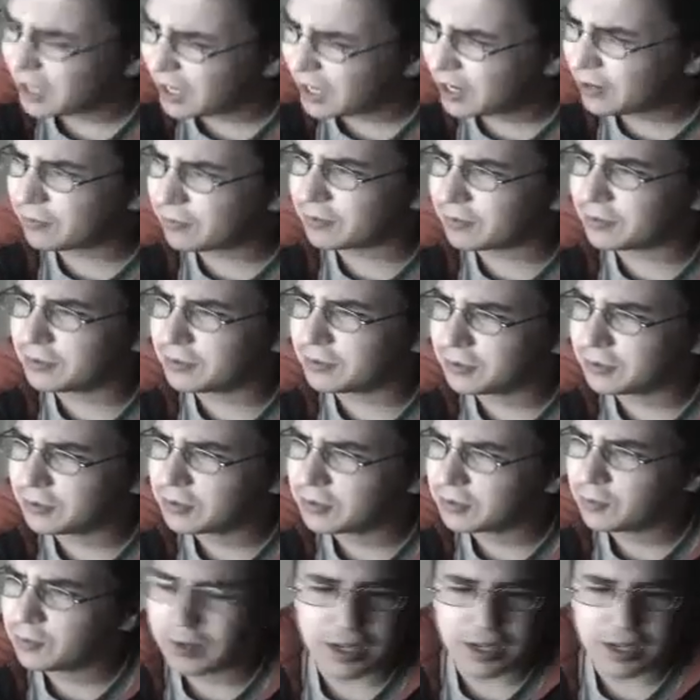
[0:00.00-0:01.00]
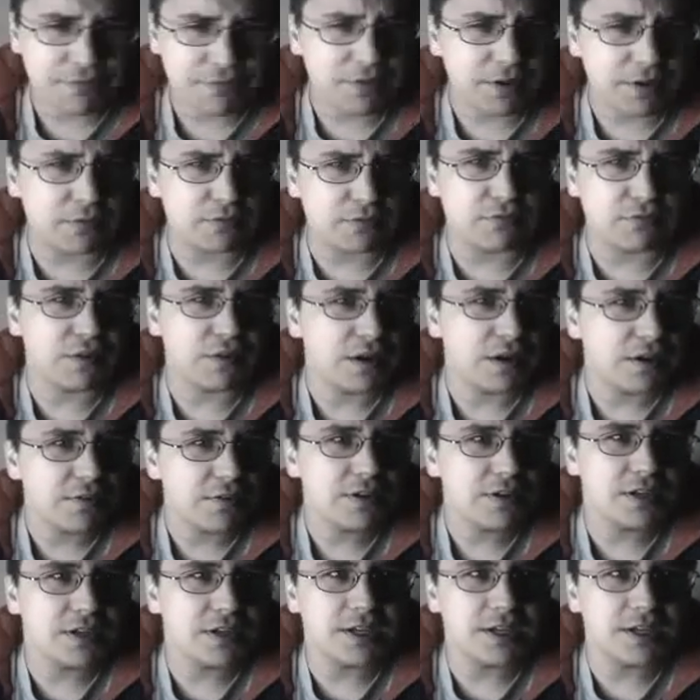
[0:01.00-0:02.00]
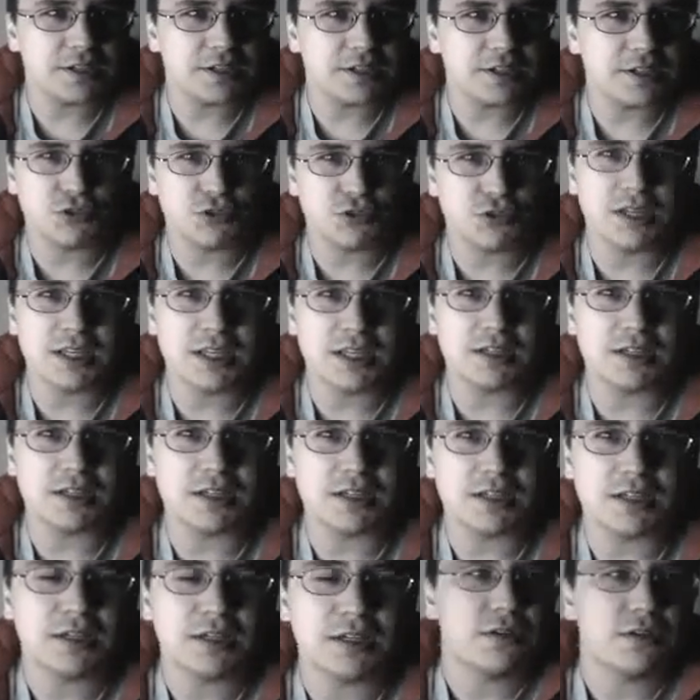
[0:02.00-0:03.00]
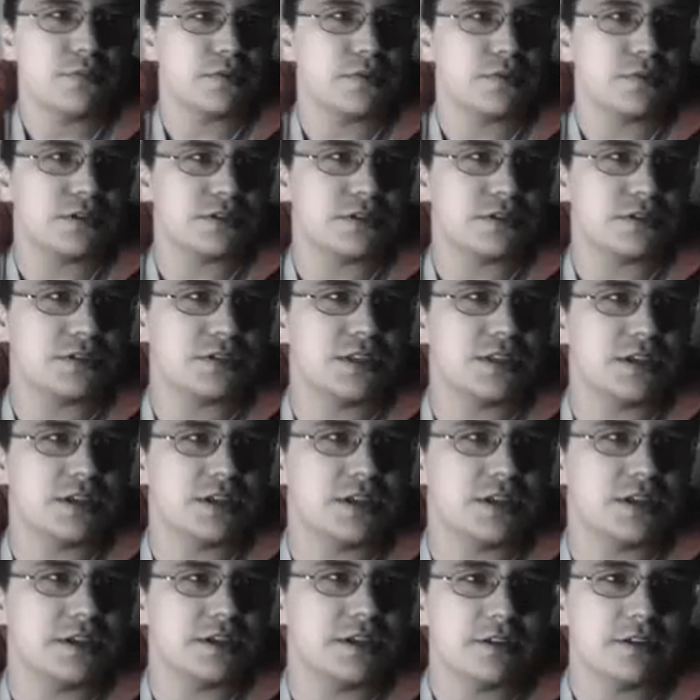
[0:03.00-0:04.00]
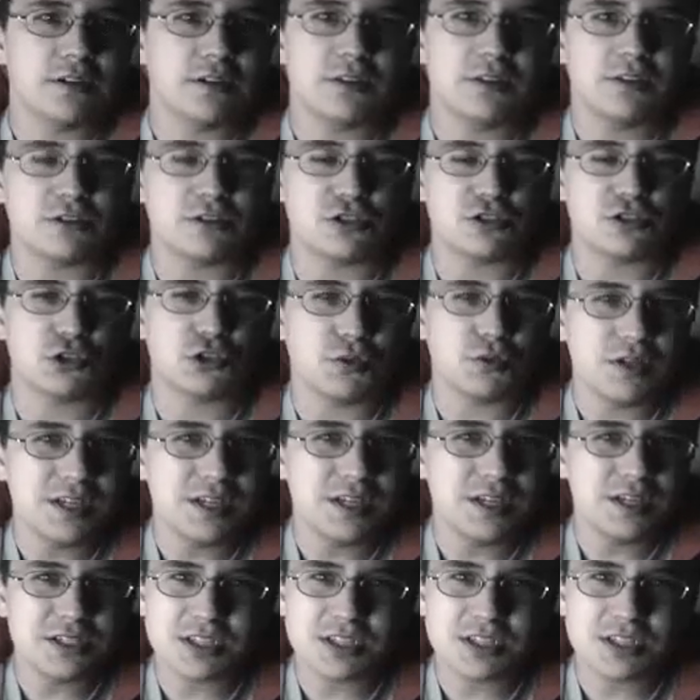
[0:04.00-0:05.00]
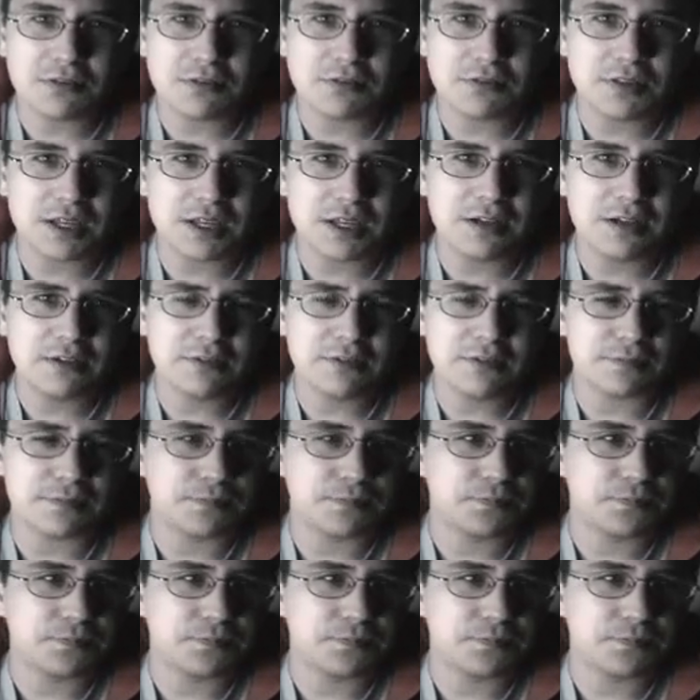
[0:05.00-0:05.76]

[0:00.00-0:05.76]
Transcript: And what I found very intriguing was the trees that are there.